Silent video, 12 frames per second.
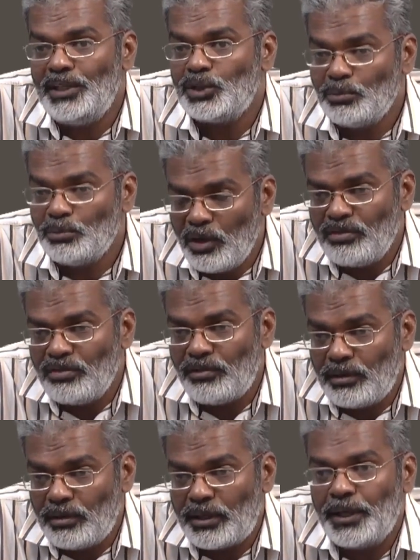a small
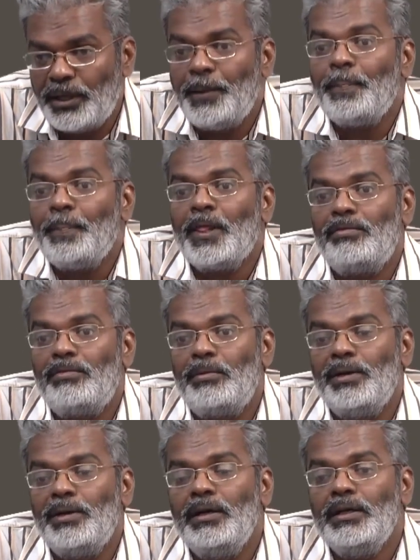pottery
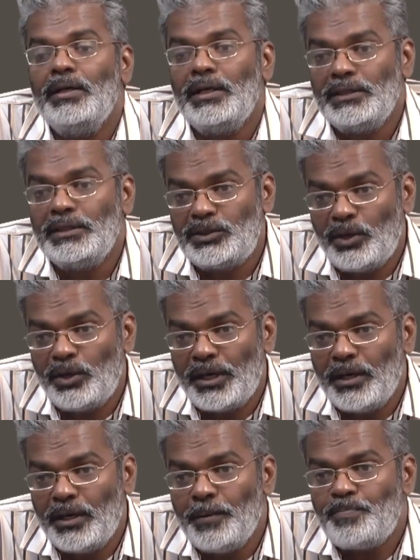from a
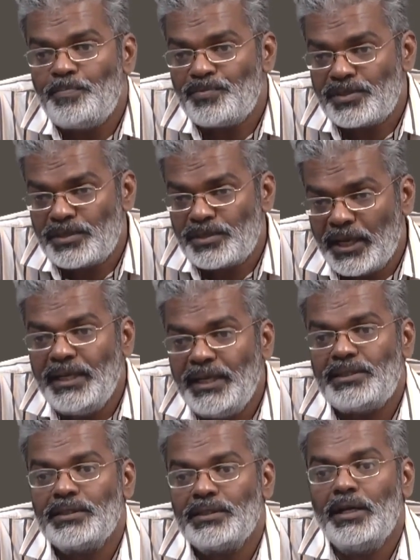historical
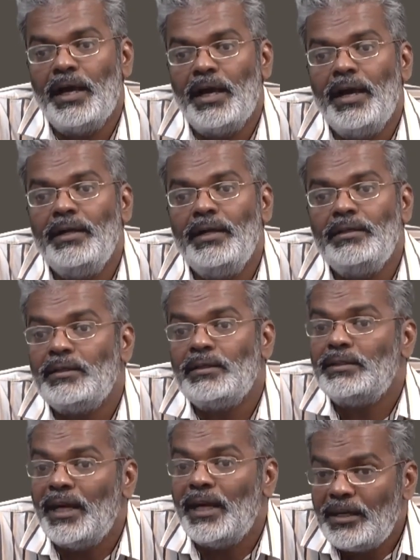site, and
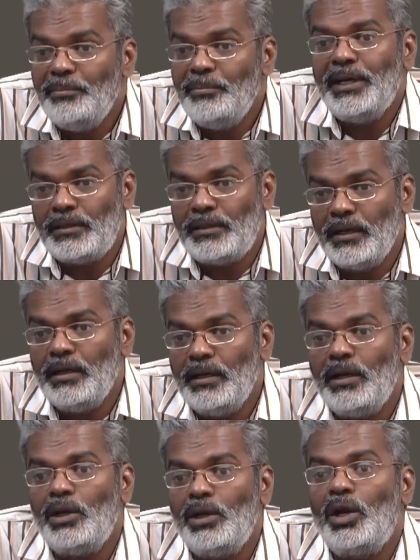that may tell
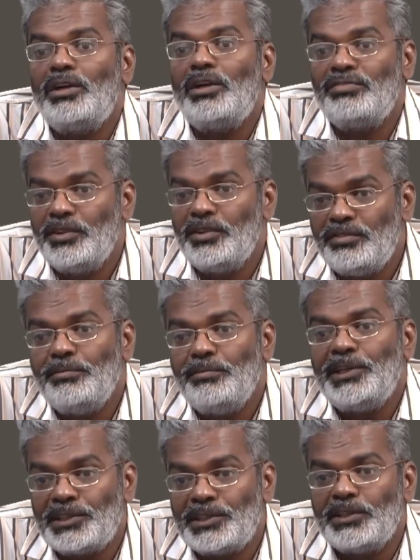lot of
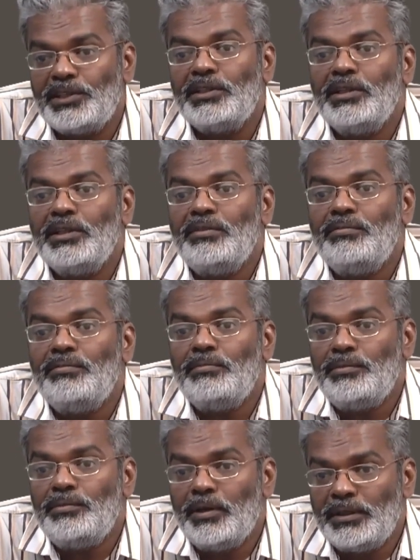information
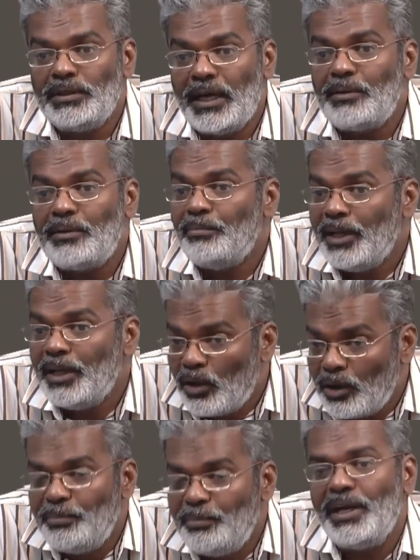that may
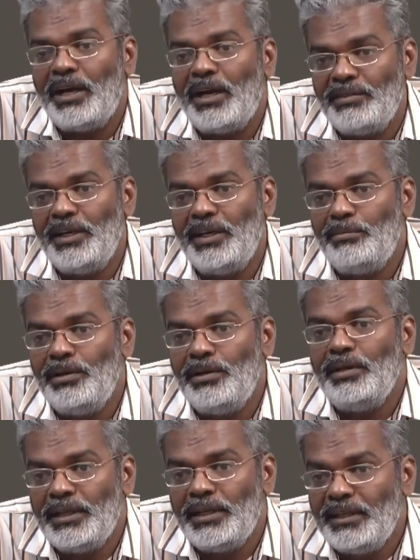not be available
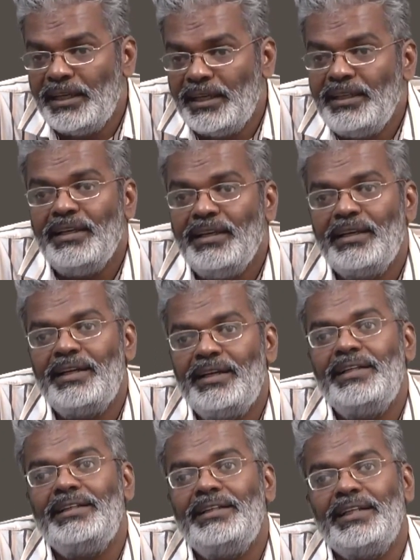in any
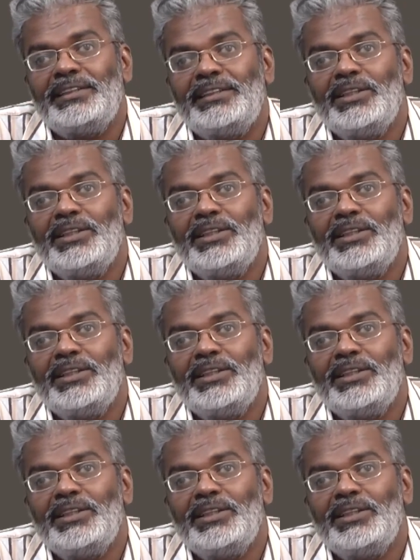written text.